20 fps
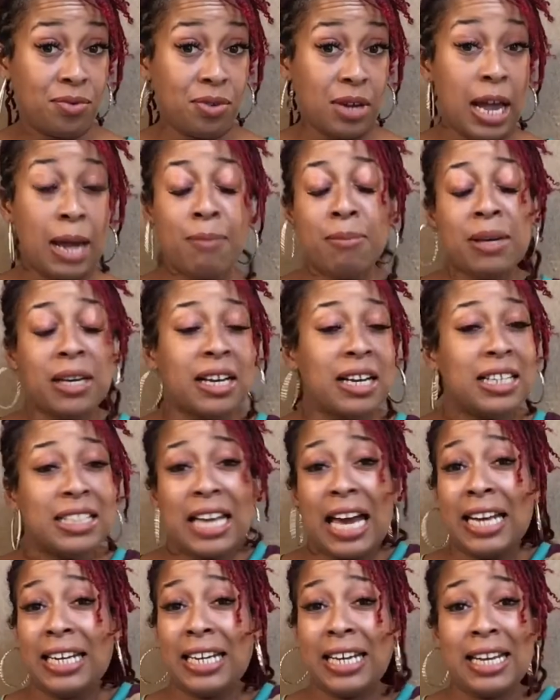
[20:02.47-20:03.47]
And because
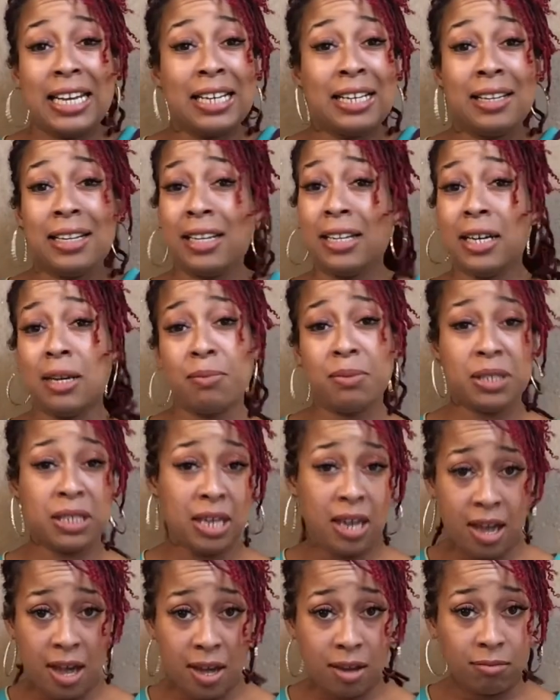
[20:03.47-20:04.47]
I didn't get
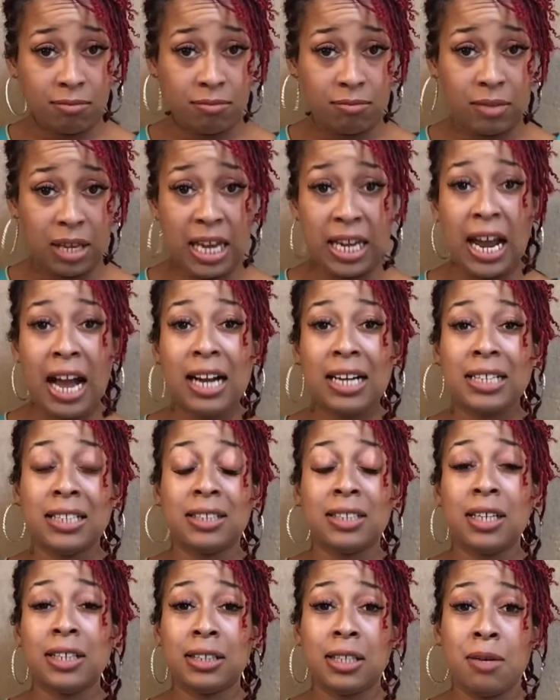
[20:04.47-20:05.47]
upset and I
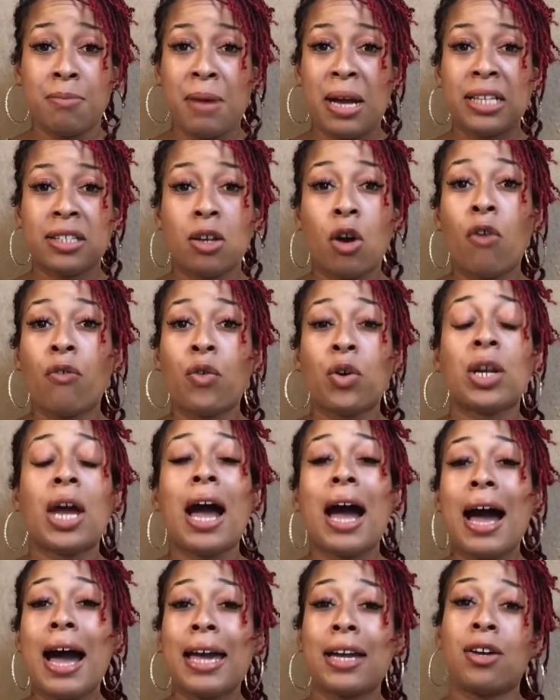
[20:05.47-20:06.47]
conducted myself on a
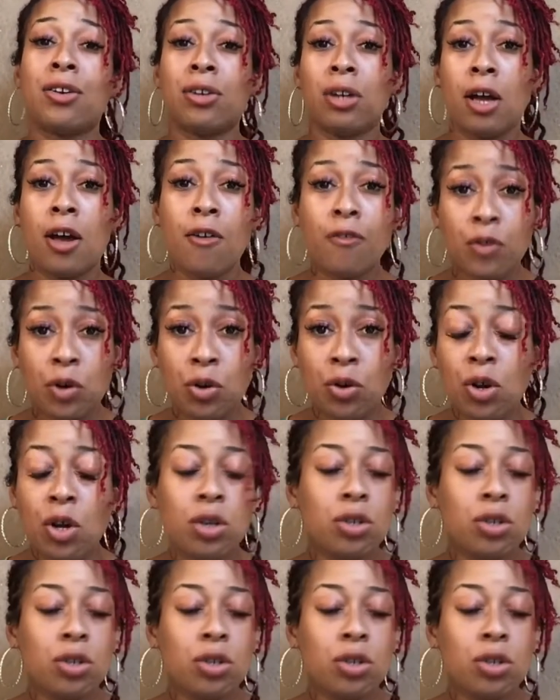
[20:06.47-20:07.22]
higher level,